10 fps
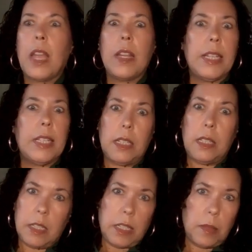And I
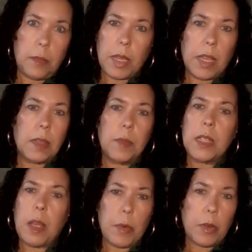didn't, because I'm
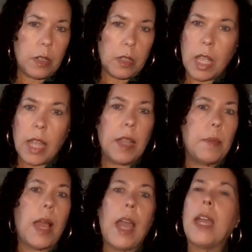stubborn and
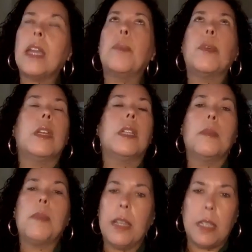I'm hyper
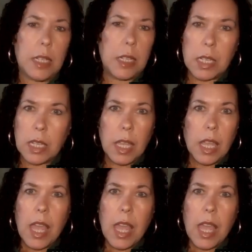independent.